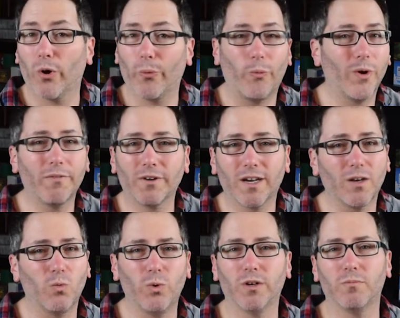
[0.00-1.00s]
or whatever kind
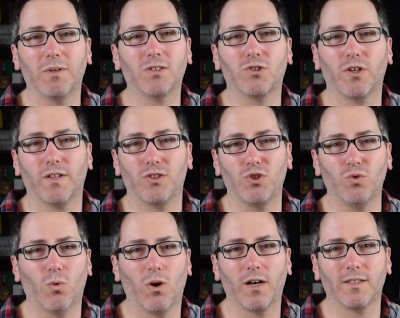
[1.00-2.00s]
of weird mixture that you
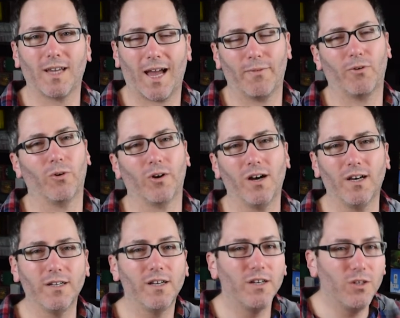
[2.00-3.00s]
want to have going
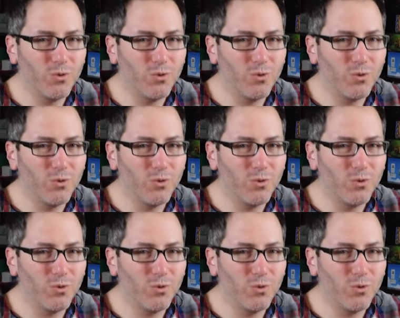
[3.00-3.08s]
on.